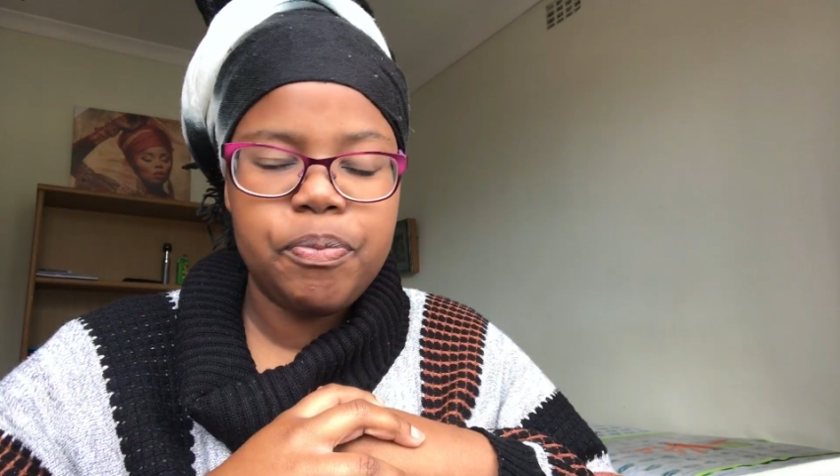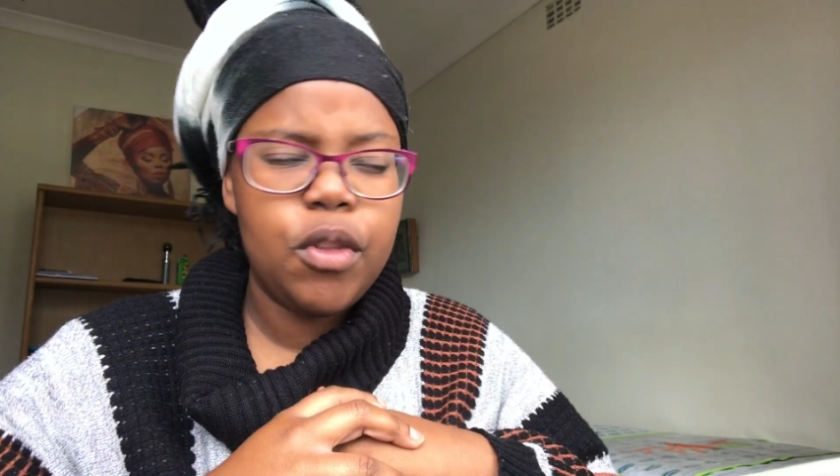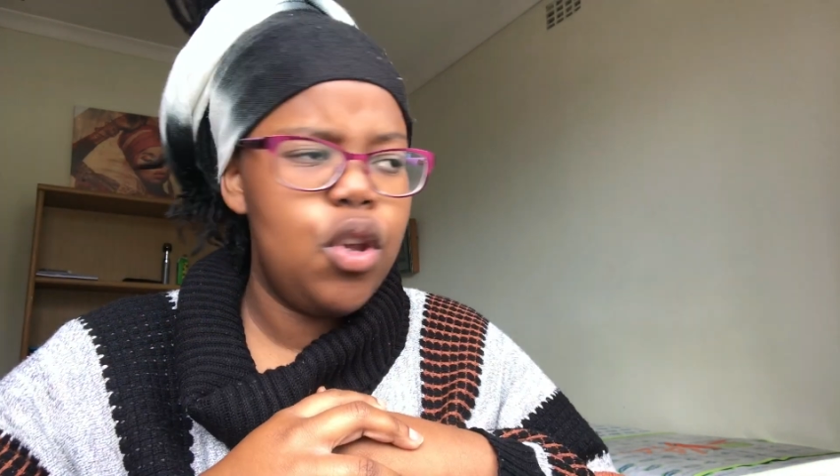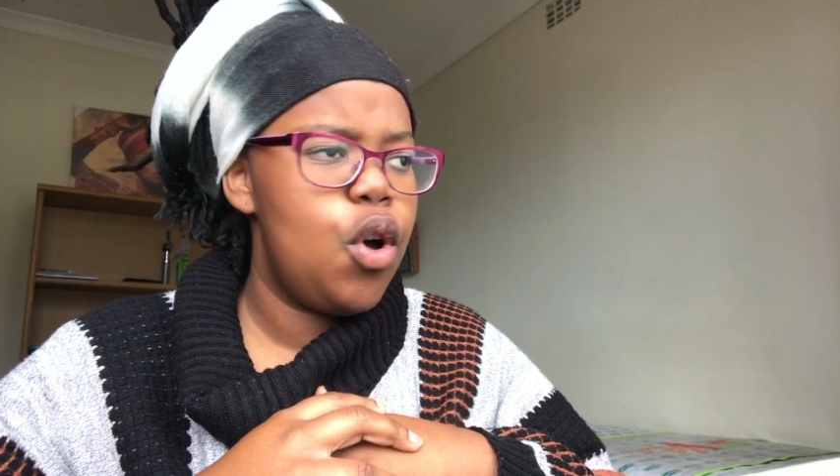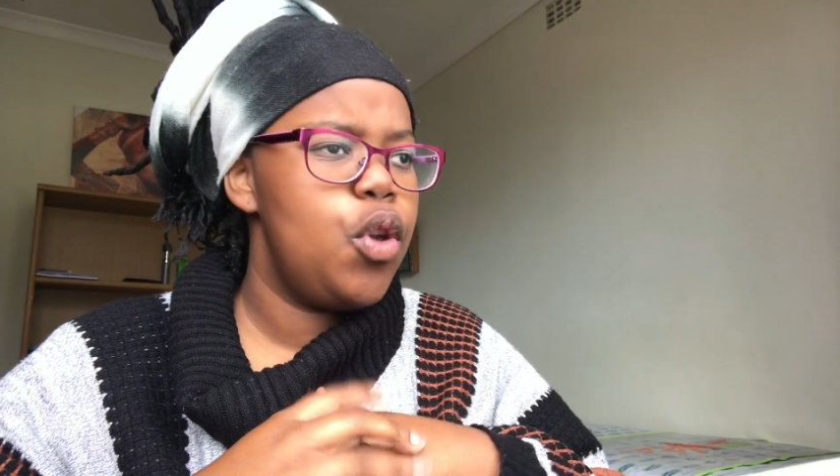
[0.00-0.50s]

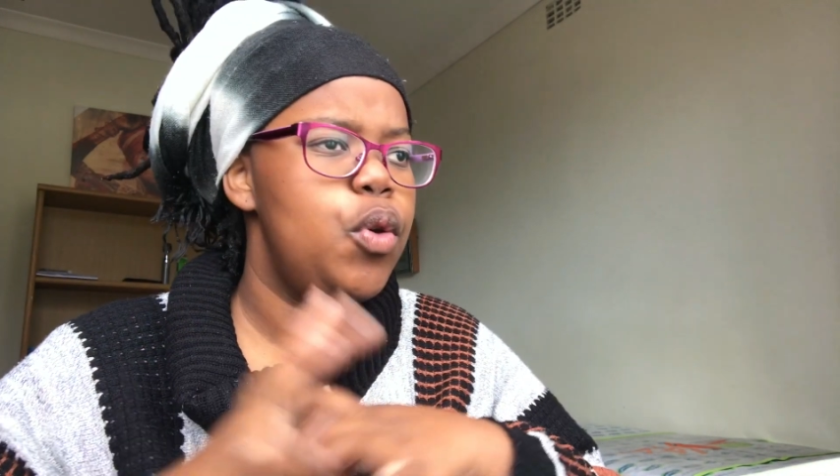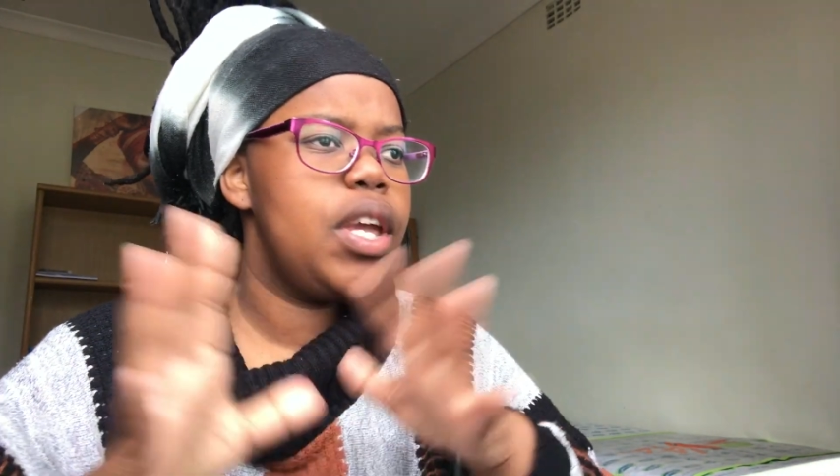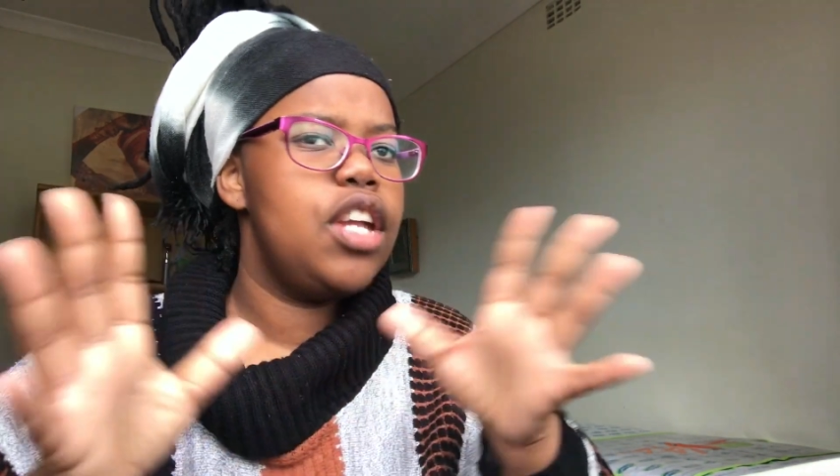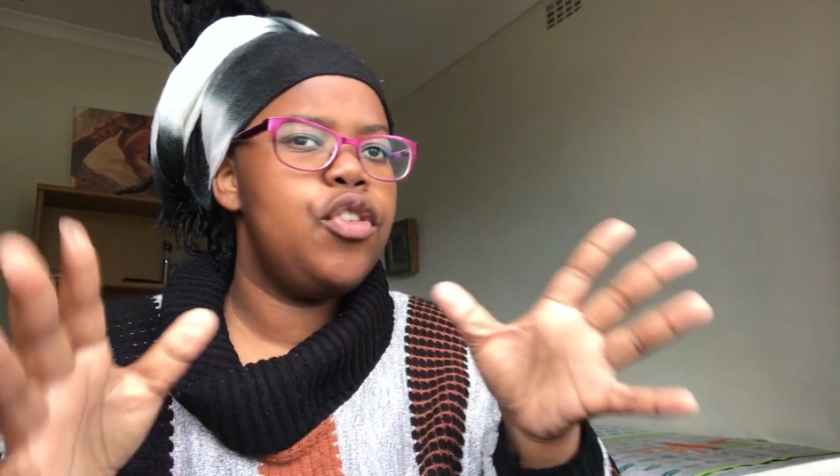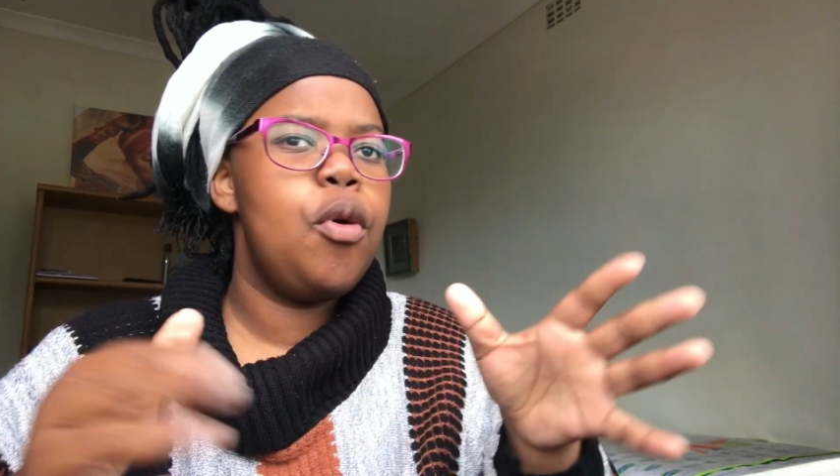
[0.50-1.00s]
you
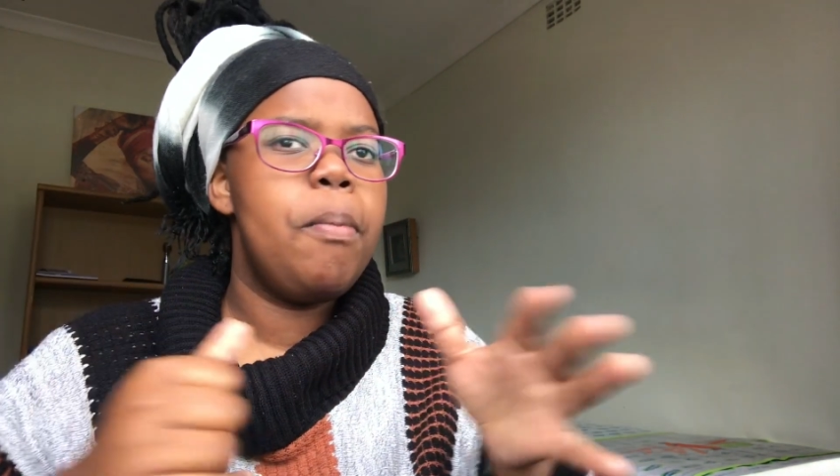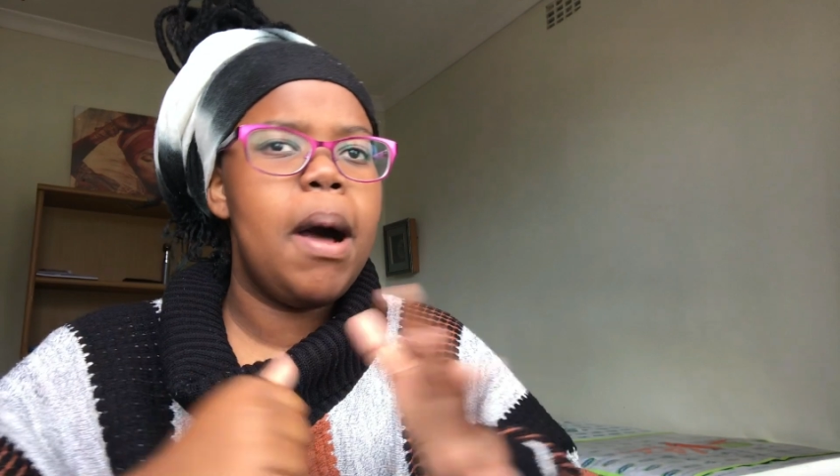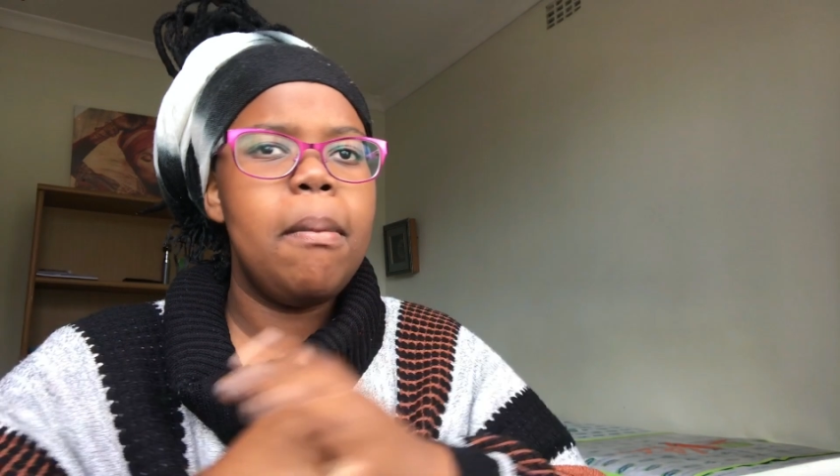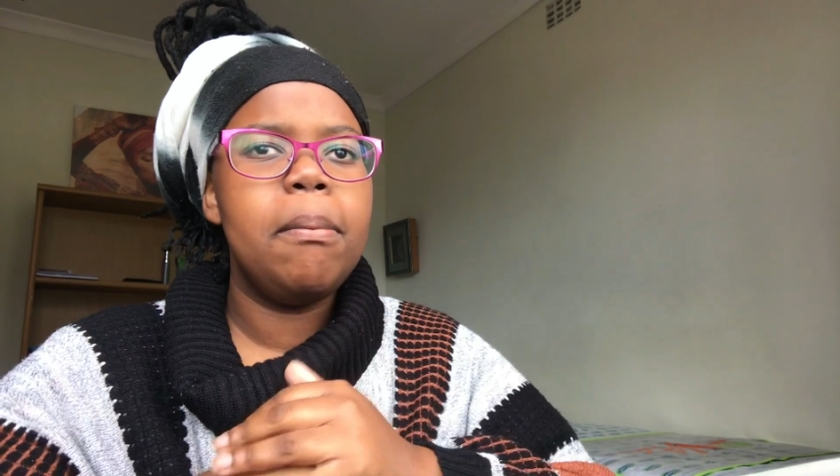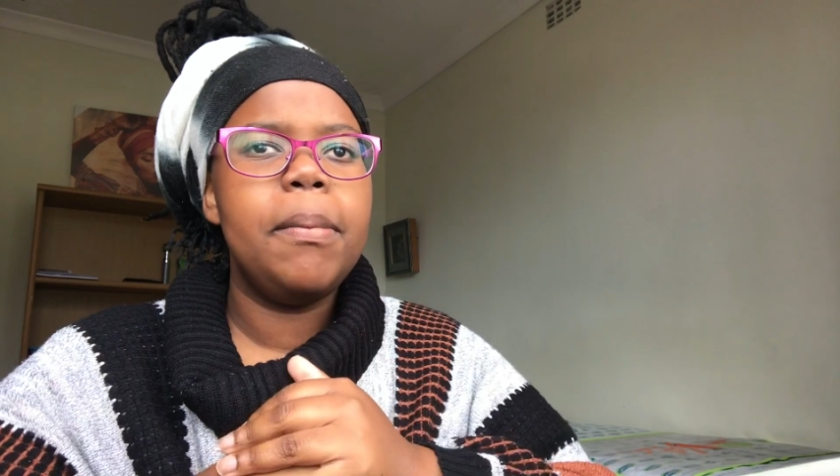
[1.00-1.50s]
get your
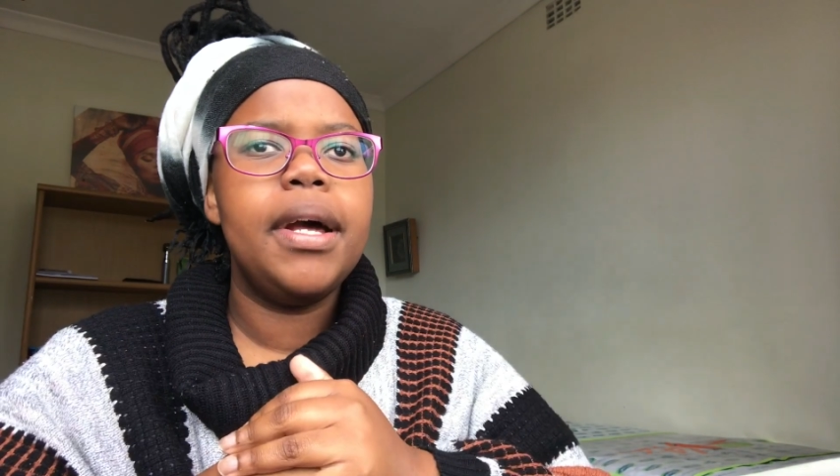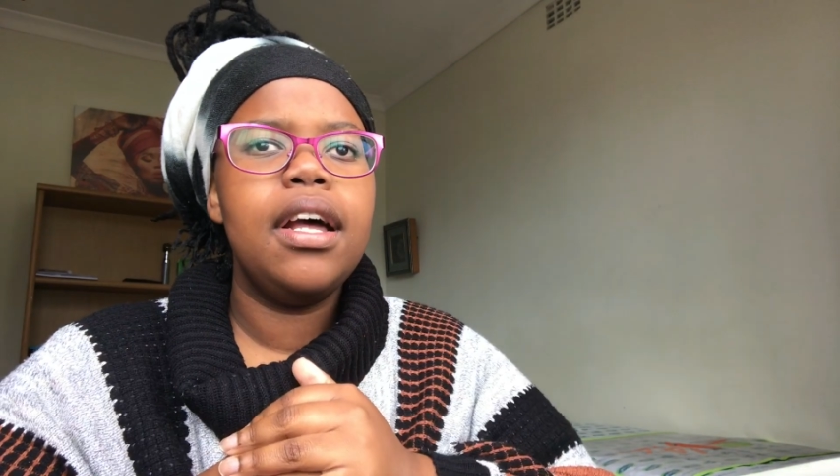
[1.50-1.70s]
bump,